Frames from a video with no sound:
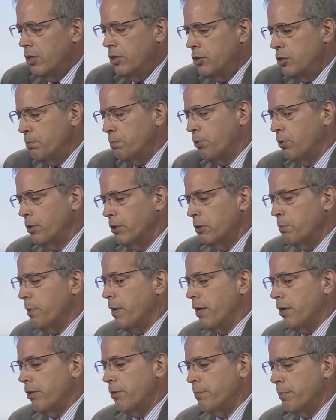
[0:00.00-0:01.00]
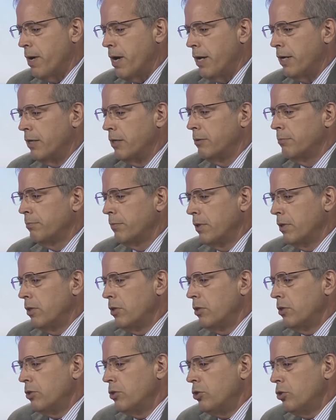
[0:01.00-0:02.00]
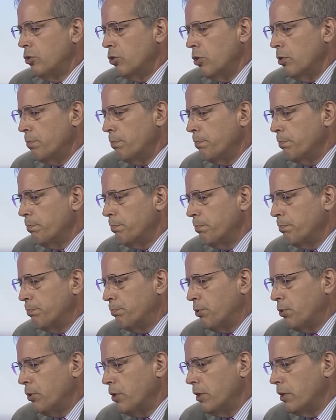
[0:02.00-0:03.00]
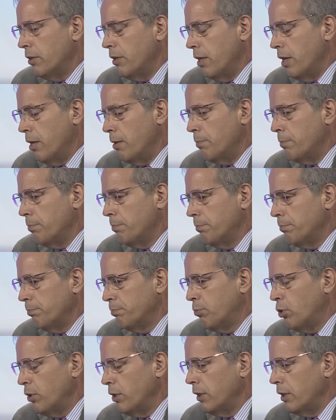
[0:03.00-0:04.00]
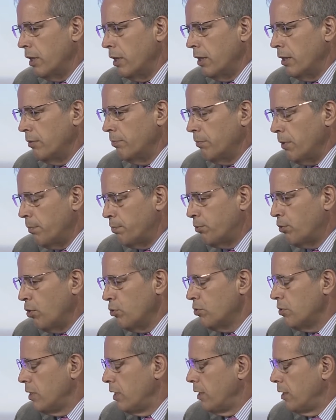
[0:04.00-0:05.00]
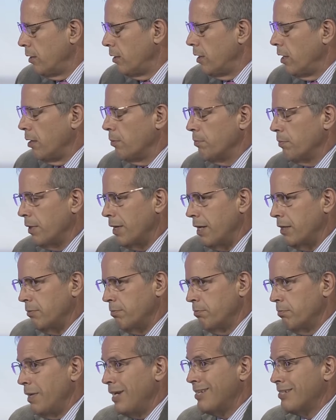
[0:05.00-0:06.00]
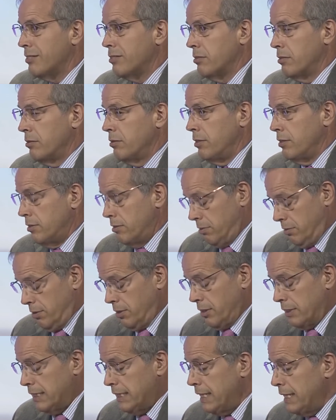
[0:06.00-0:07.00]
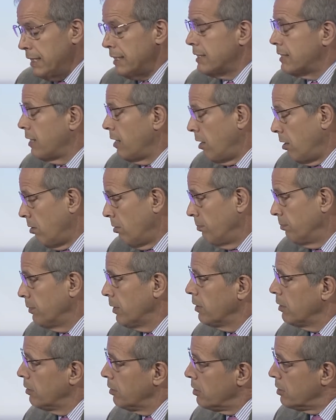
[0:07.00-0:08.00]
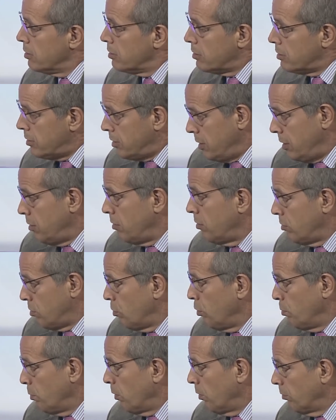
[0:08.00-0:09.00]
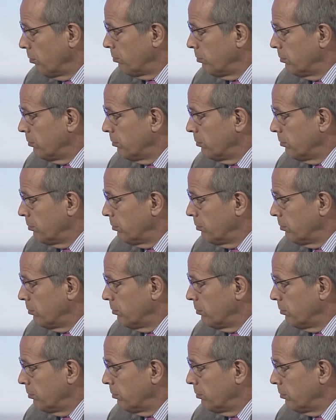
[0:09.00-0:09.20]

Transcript: you're pulling them out of the body, you're putting them, putting a, a protein in them that makes the, the T cell see the tumor